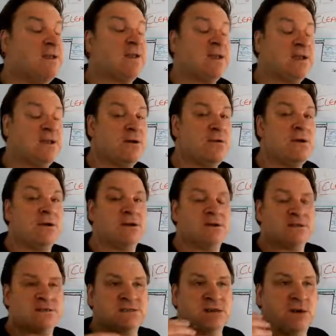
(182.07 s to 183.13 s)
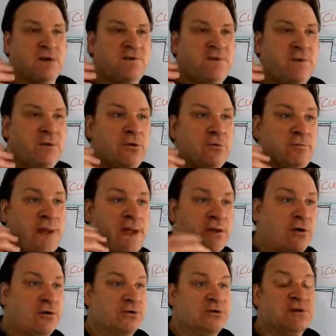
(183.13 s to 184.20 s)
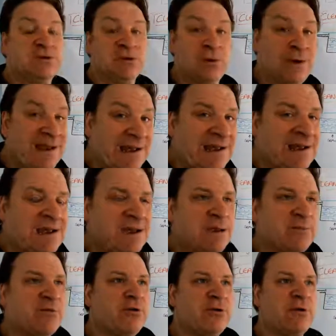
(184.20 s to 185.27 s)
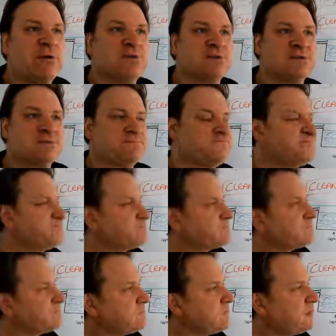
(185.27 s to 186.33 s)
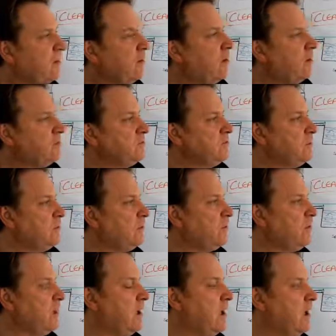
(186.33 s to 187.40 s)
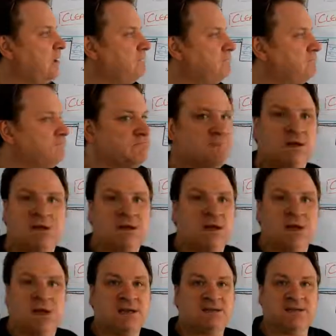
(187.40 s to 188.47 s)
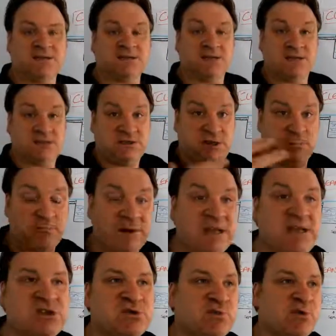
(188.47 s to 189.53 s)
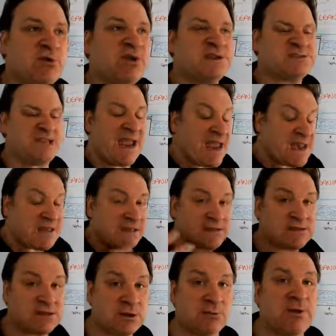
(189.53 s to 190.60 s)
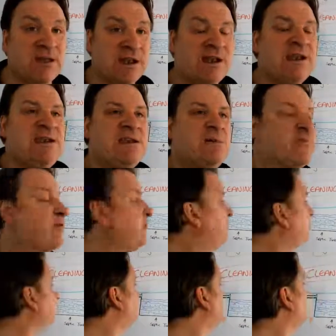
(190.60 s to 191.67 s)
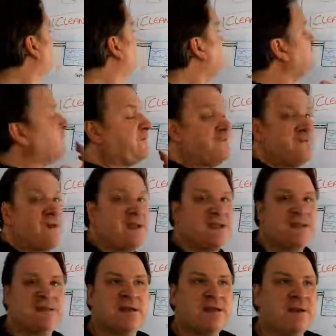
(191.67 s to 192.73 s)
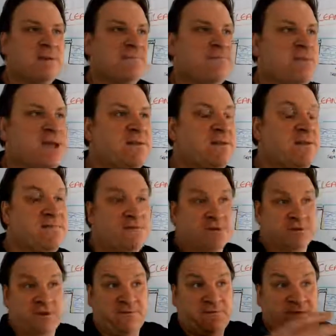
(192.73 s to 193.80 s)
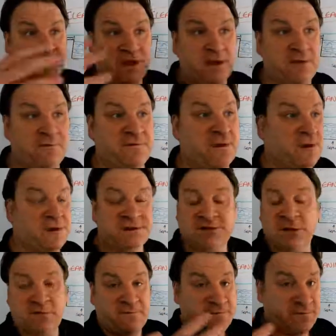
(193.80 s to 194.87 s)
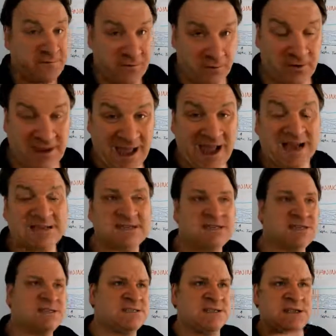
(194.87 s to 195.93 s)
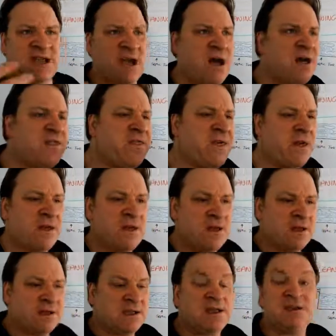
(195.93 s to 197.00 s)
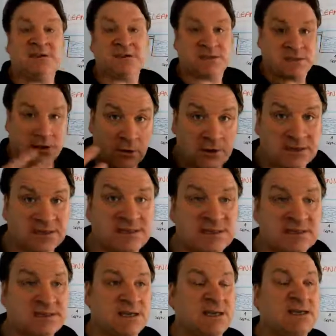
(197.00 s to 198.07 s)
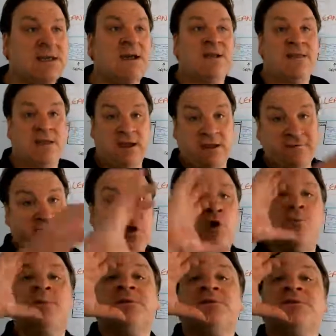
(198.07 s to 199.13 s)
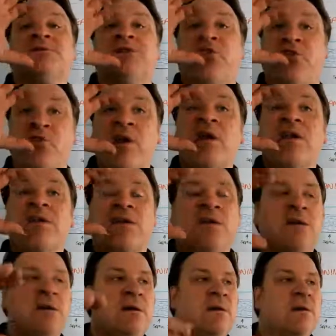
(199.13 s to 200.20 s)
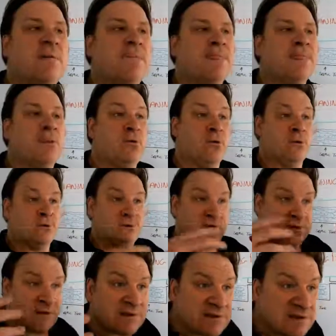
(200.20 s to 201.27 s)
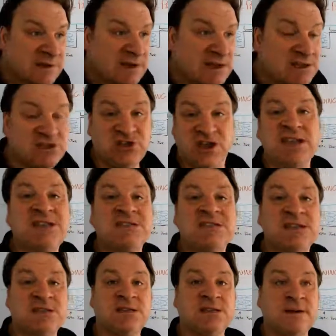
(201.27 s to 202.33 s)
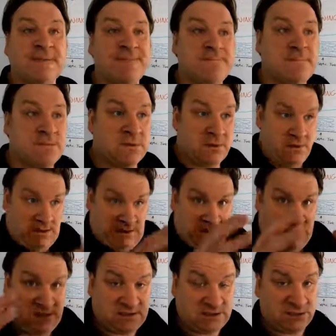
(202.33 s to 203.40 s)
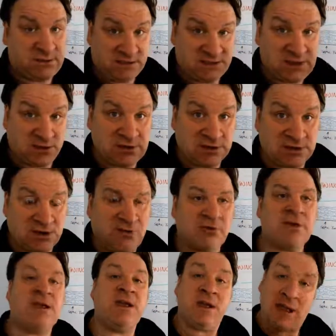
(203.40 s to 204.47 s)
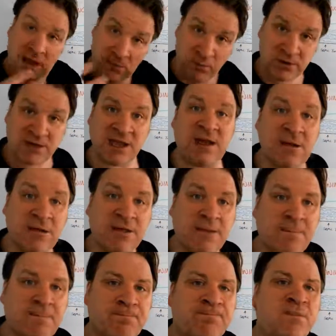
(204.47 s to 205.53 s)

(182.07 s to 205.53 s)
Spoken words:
You know, so if you look back on your toilet cleaning products, on your, as I said, your bleach products, anything to do with cleaning products, you'll find that they've got different kind of sulfuric acids and other kind of toxins in that if humans drank or ingested in a, to a certain degree, it would kill them.